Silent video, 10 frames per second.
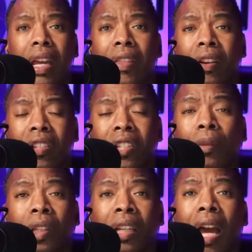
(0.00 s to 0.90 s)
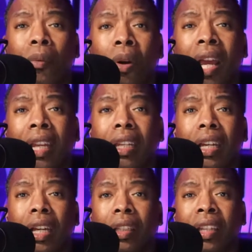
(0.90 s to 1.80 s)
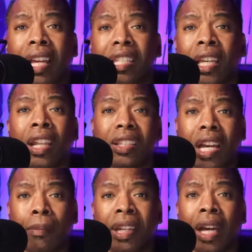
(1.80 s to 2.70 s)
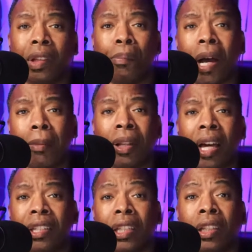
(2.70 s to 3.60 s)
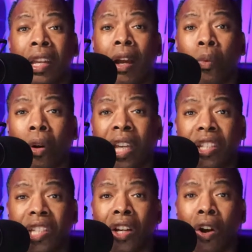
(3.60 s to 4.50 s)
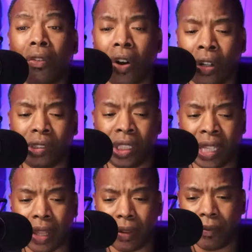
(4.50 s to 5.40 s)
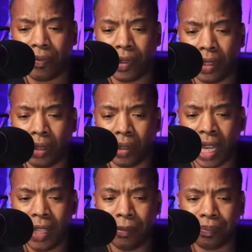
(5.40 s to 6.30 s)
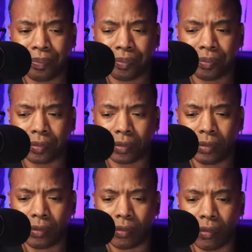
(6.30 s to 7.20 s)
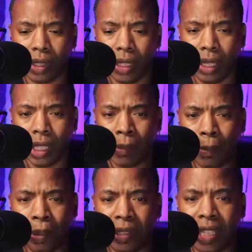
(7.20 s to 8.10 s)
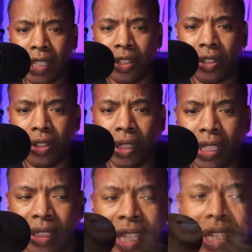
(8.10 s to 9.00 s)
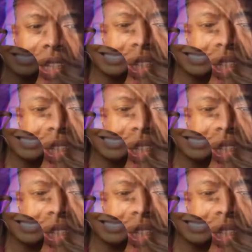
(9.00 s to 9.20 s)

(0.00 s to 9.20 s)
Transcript: there's something not right. The next thing that's coming down the pipeline is that the network gets cut off altogether. Okay? Let me put these these ladies,